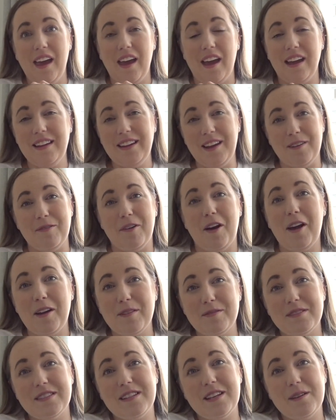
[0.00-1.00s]
and yeah, I
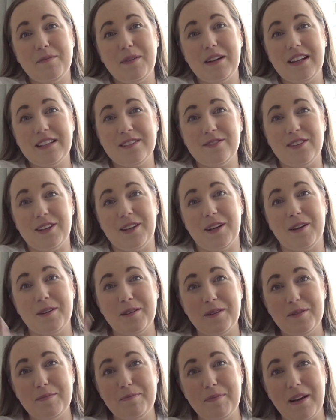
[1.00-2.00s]
hope to see you in my next video.
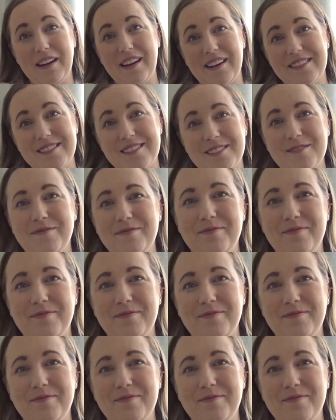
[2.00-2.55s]
Bye guys.